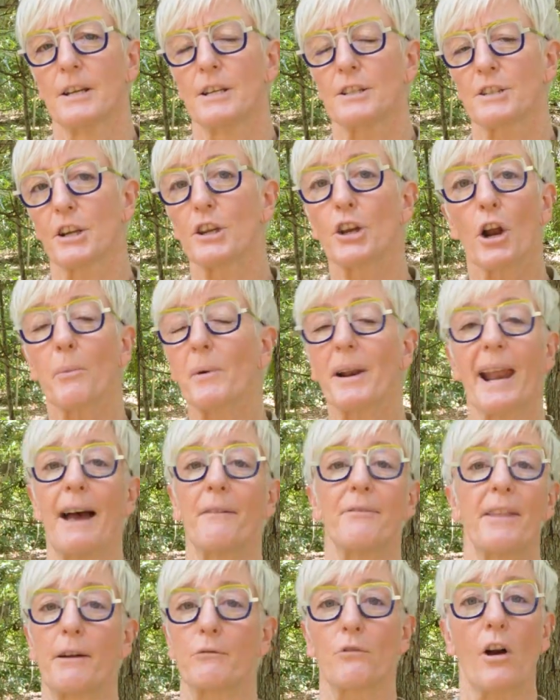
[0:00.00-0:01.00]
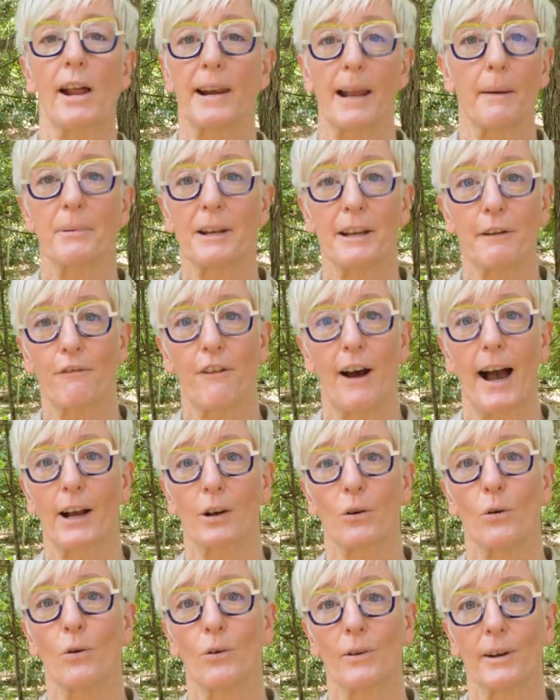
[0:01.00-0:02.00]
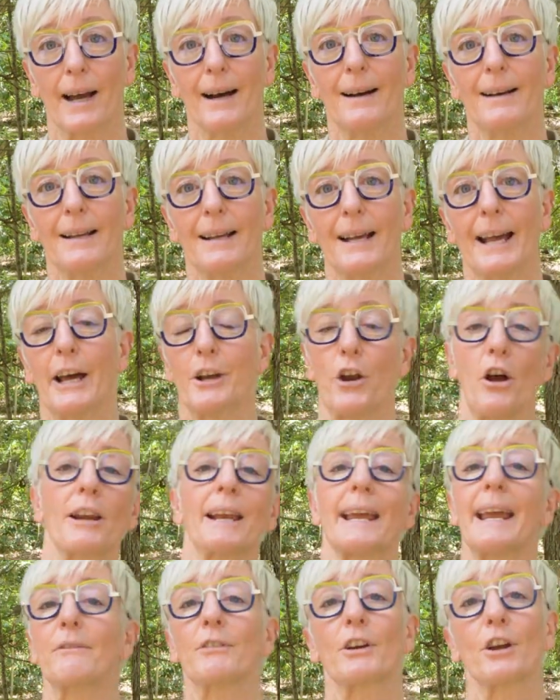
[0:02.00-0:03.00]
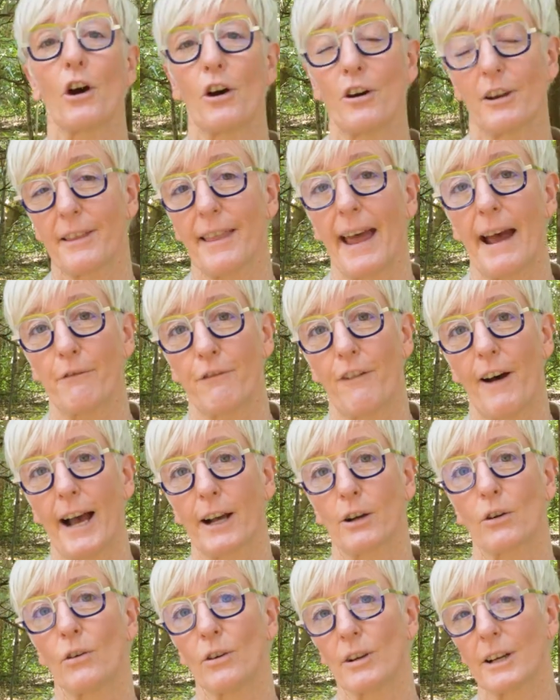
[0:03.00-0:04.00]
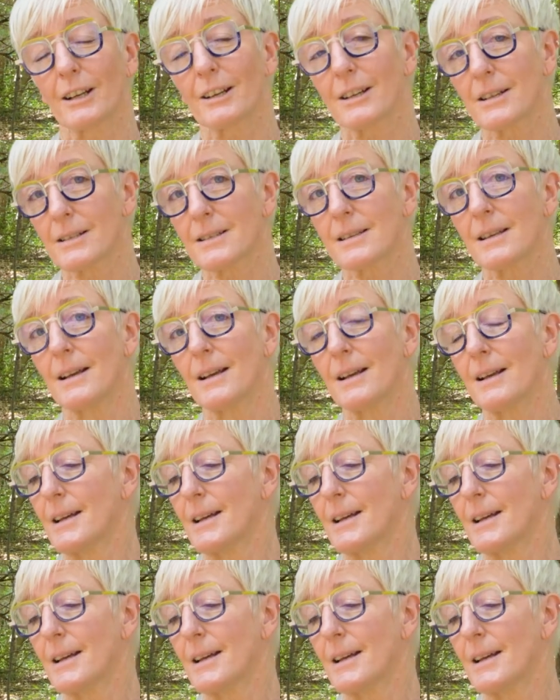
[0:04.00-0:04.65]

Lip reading: So you don't want to have that right up in your far corner and only ever go to that far corner, because